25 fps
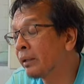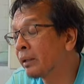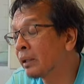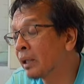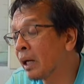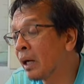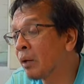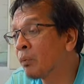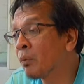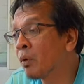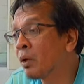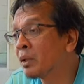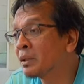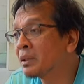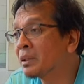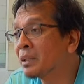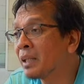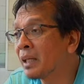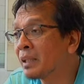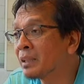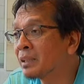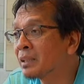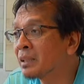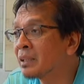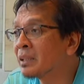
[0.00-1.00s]
car wash
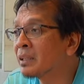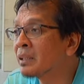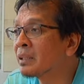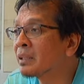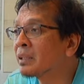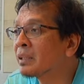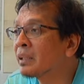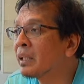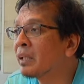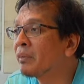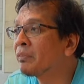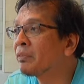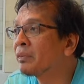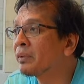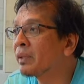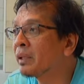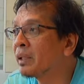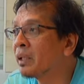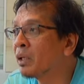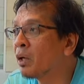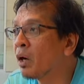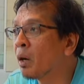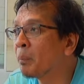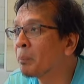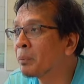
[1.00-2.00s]
doesn't give
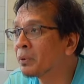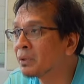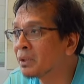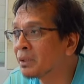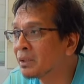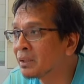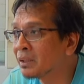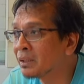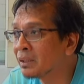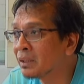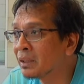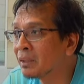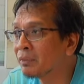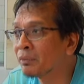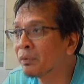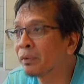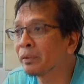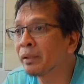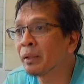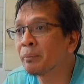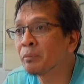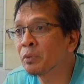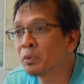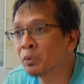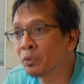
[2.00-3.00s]
the opportunity for
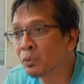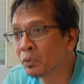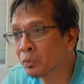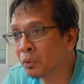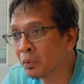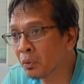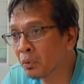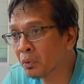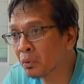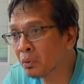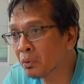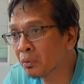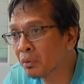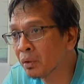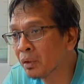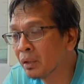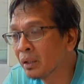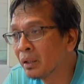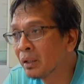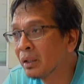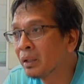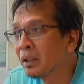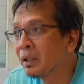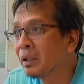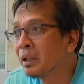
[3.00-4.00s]
them to grow
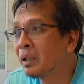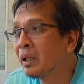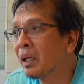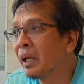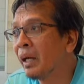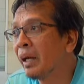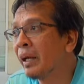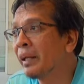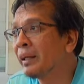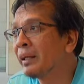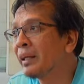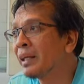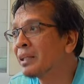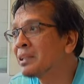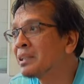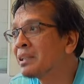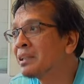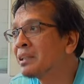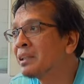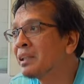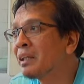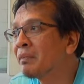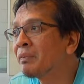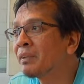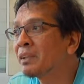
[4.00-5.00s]
and
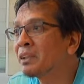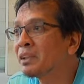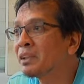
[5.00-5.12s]
doesn't give a